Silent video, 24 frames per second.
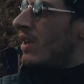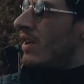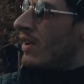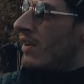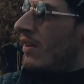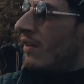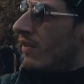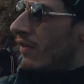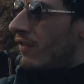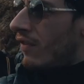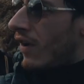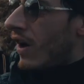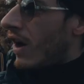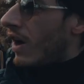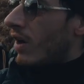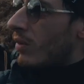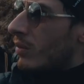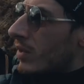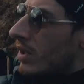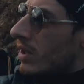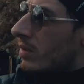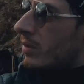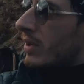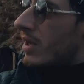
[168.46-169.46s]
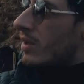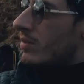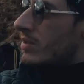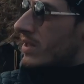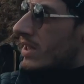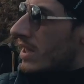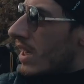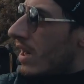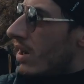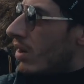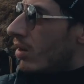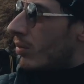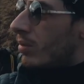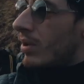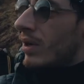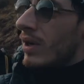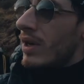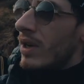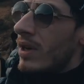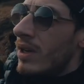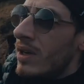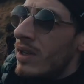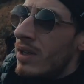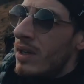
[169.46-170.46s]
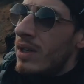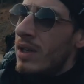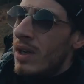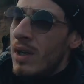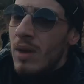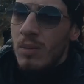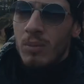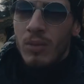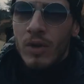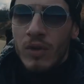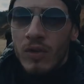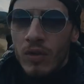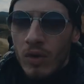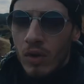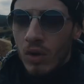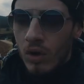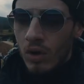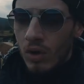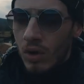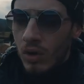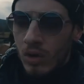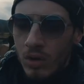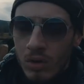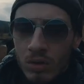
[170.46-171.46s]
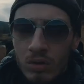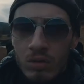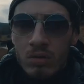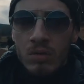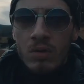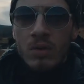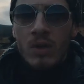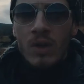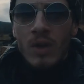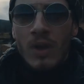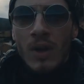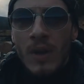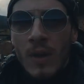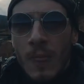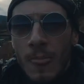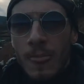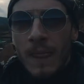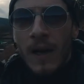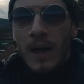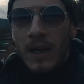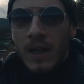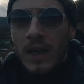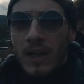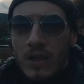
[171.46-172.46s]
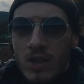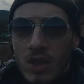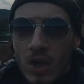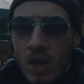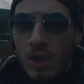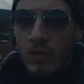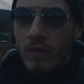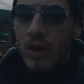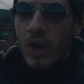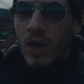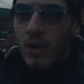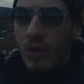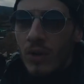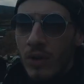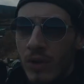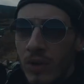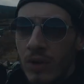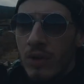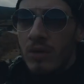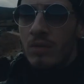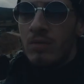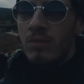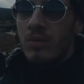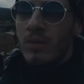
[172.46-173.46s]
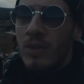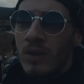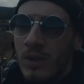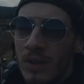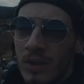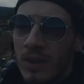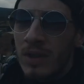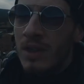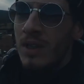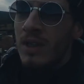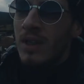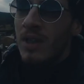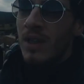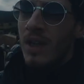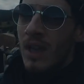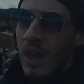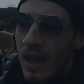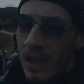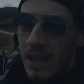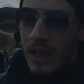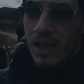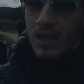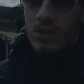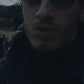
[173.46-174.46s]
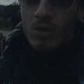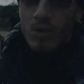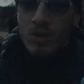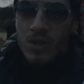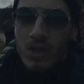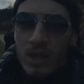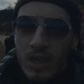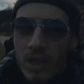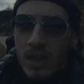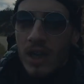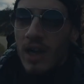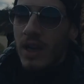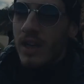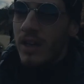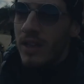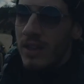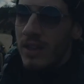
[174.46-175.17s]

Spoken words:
far I'm going to be able to get up here before I get turned round. Guess we'll see, hey?